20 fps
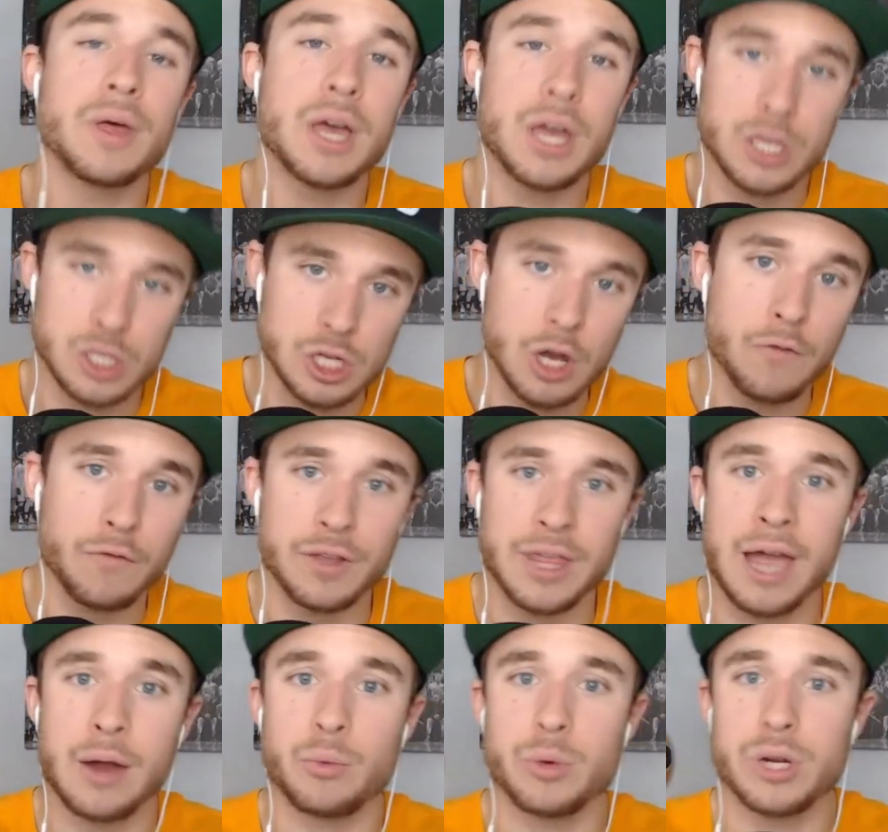So for
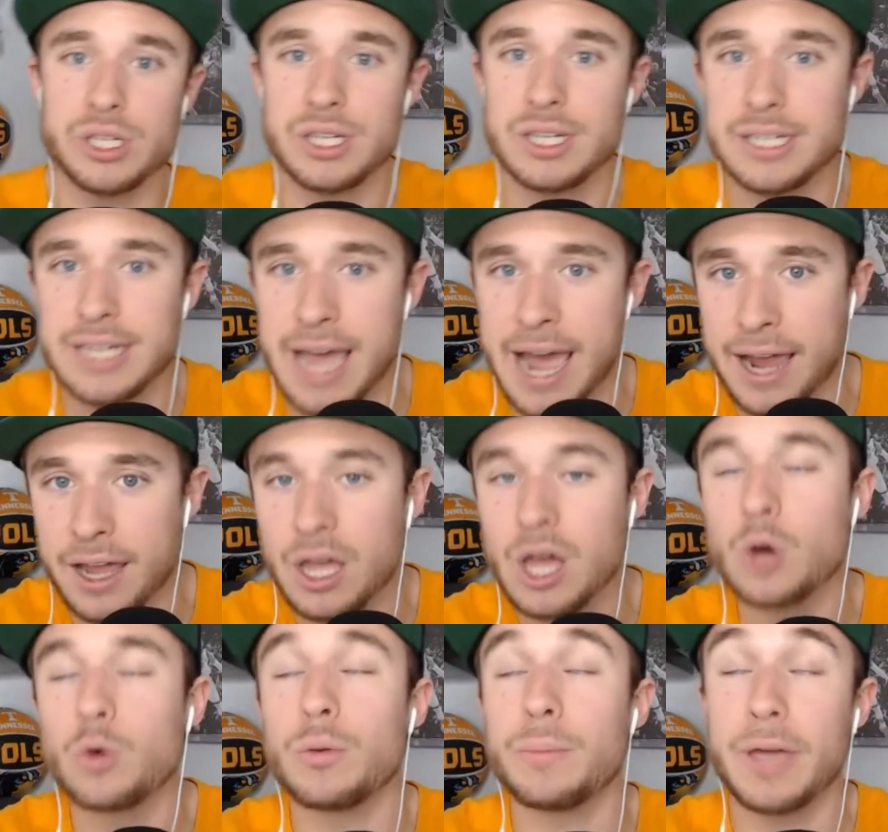that reason, Dak
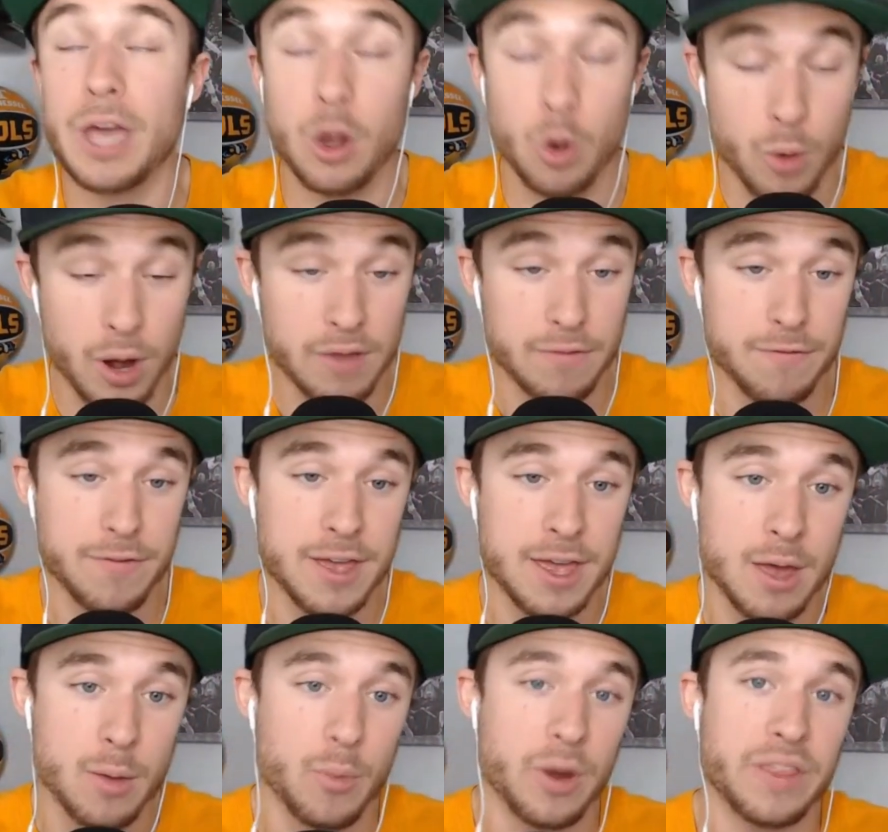would be a great
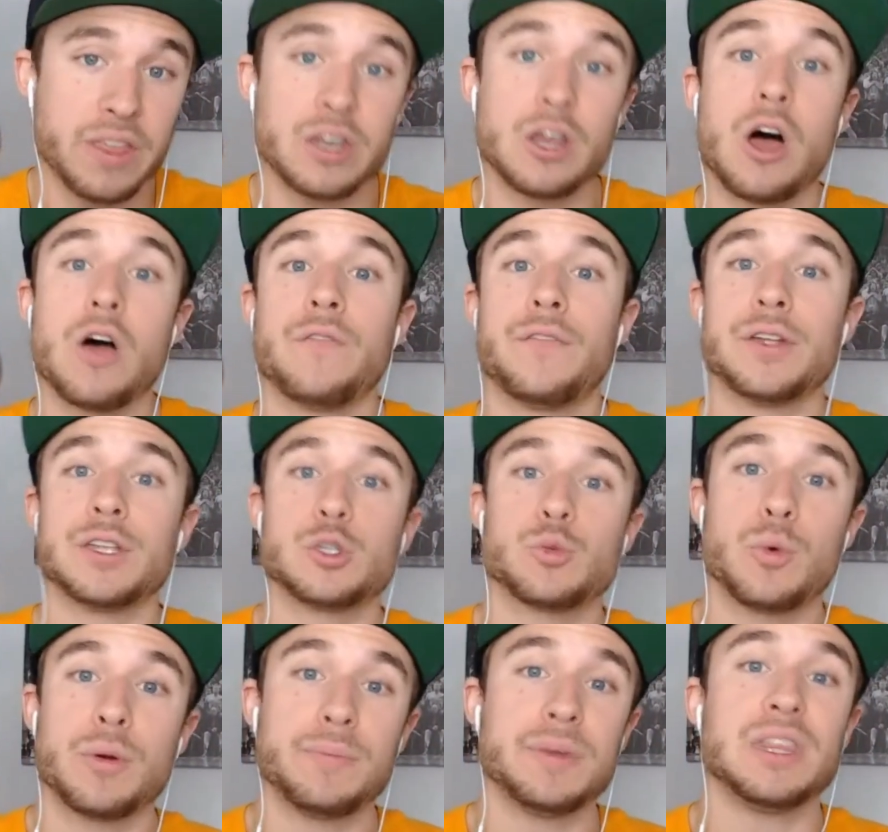fit, and why the Dolphins
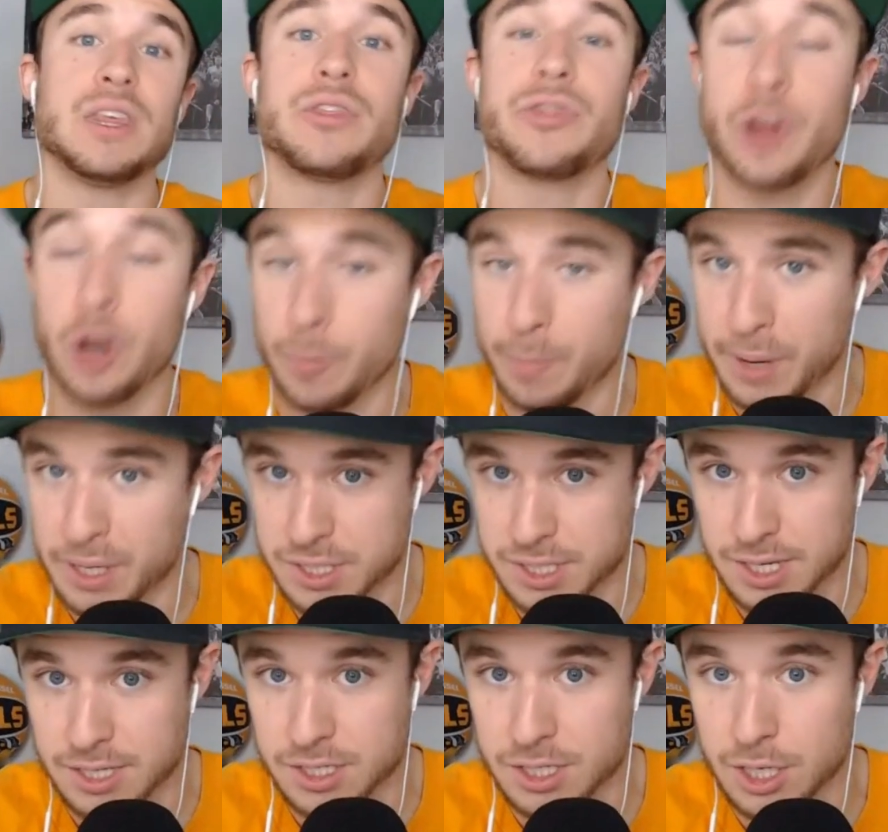would be the third best
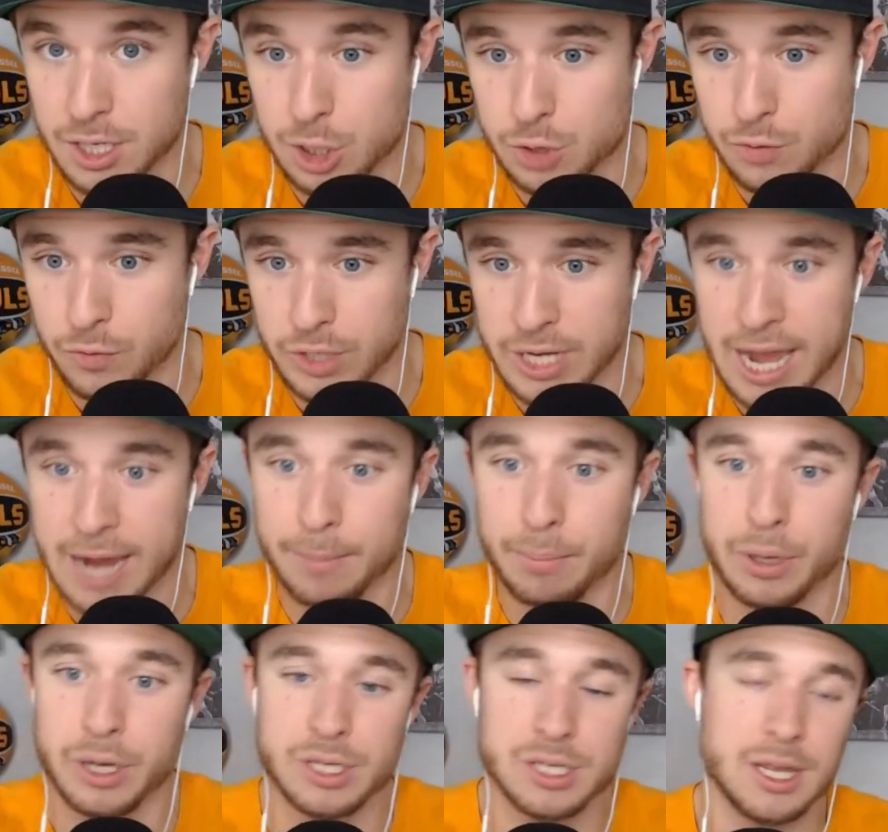destination for Dak
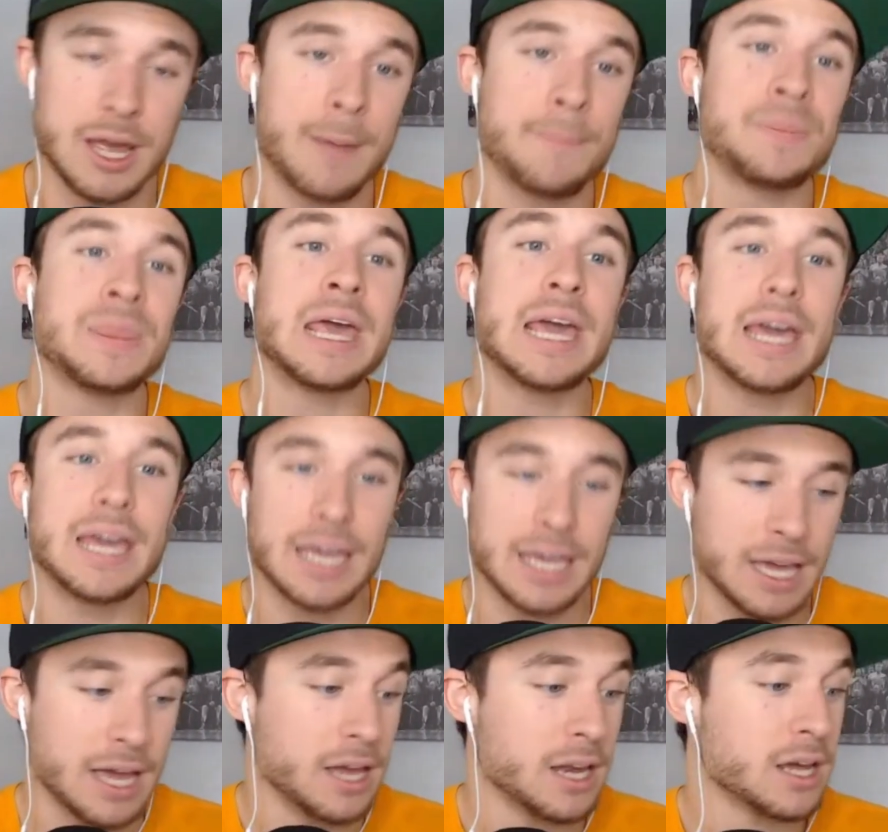Prescott
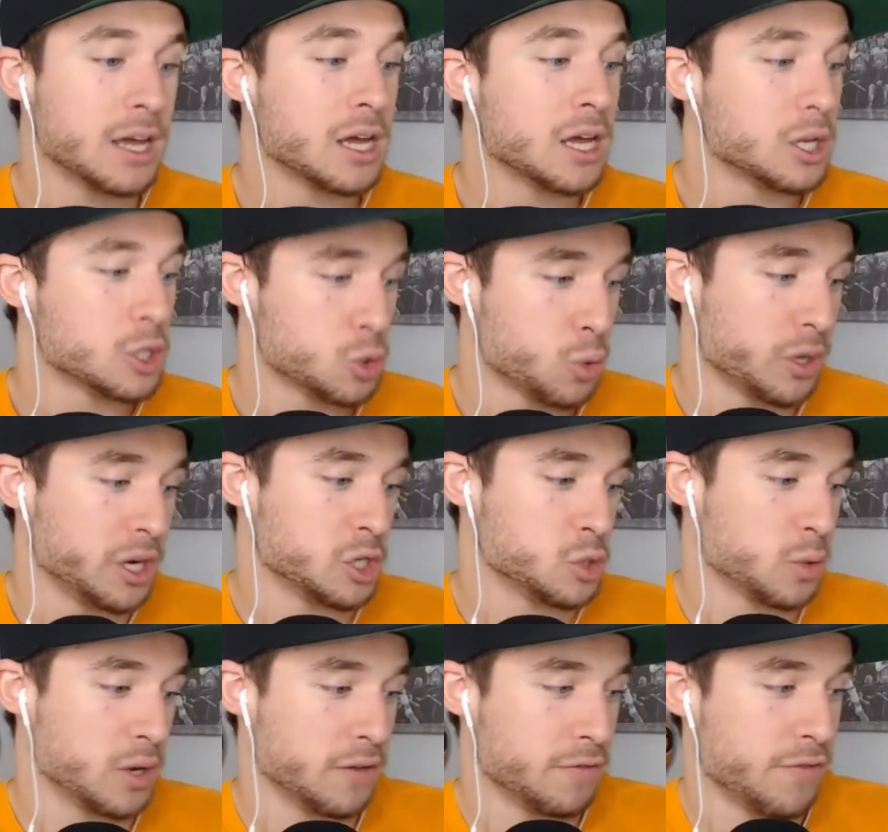in
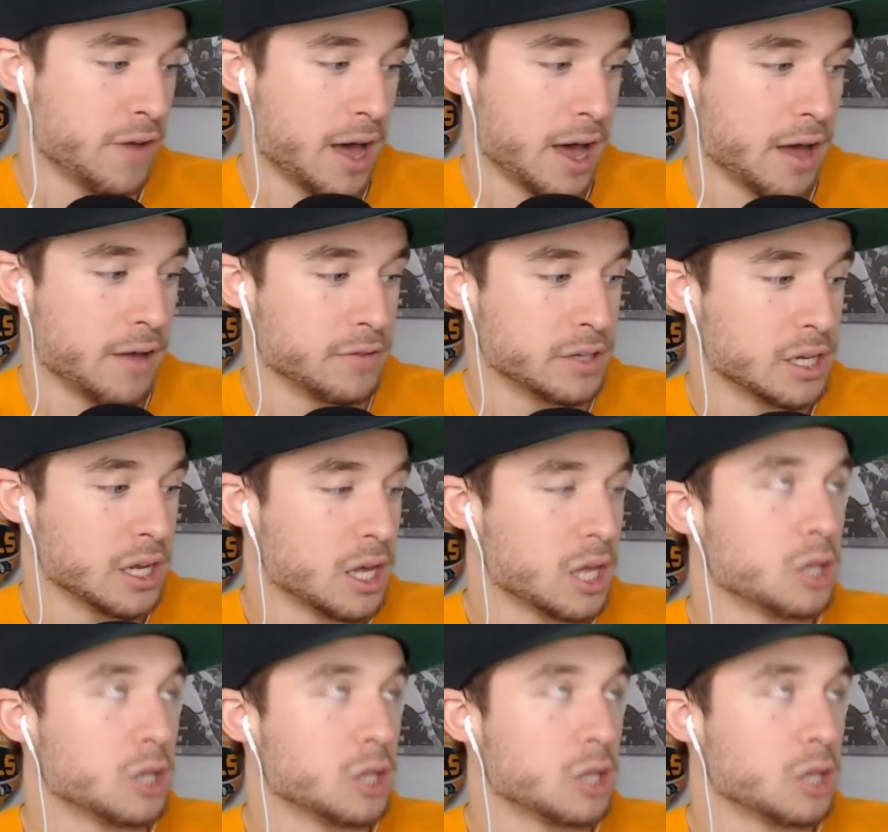2025.